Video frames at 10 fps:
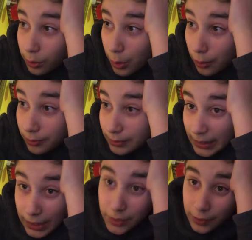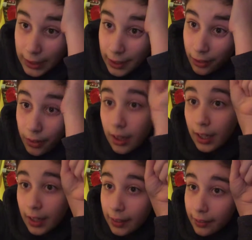well, in this video.
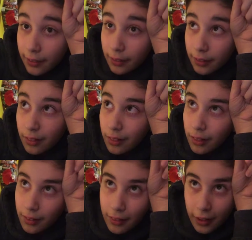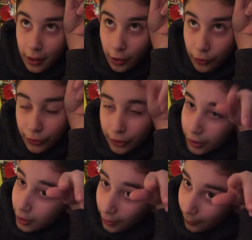And if you
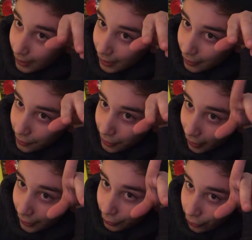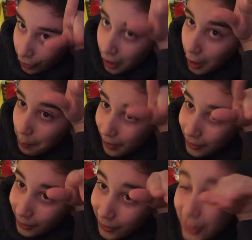click on videos and you look up,
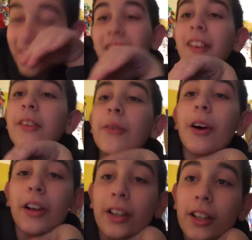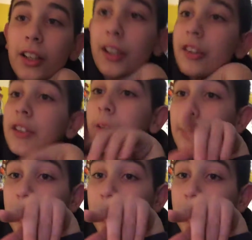you'll see another one. So